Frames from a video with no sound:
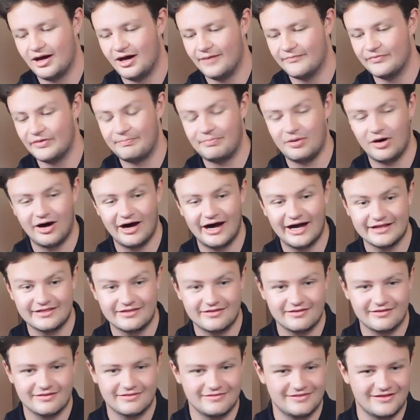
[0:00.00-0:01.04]
The
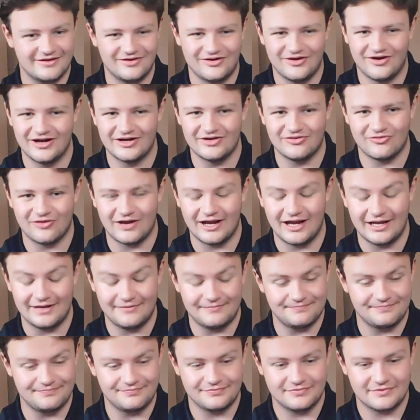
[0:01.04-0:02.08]
pots, they're not great,
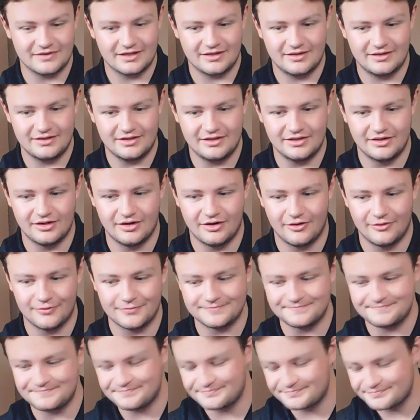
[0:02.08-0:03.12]
you know,
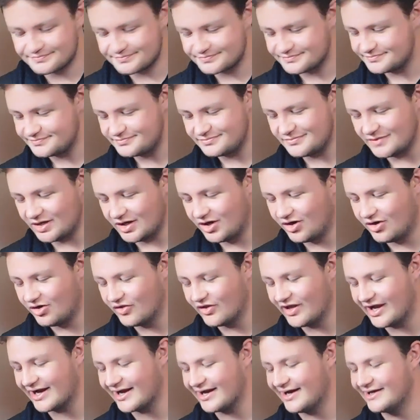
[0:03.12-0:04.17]
all
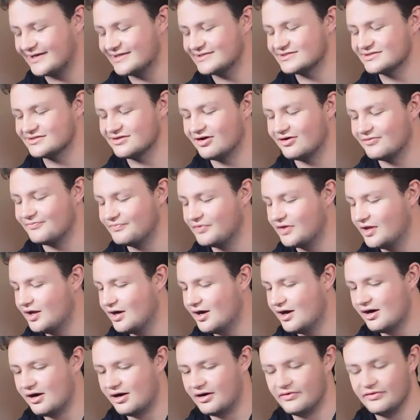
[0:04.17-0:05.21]
that kind of stuff.
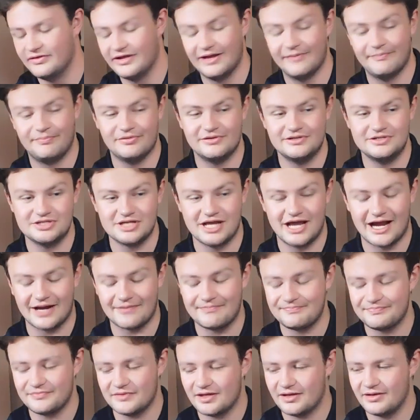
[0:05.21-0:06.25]
The input jack,
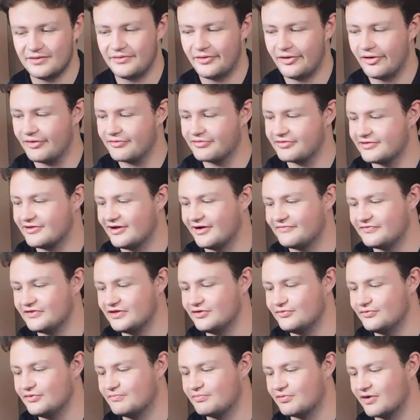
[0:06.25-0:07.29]
all stuff that
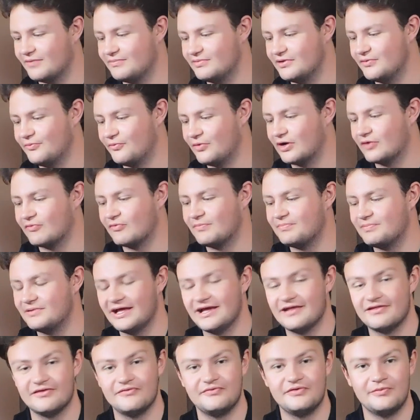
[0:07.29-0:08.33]
you would probably want to
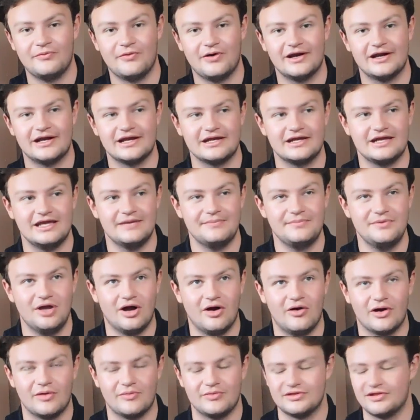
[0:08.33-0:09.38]
replace if you wanted to keep
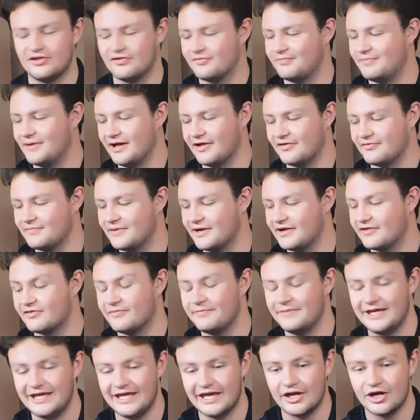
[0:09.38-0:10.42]
going with this bass. But as a
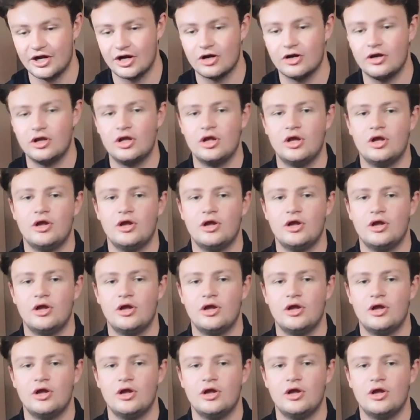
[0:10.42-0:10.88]
beginner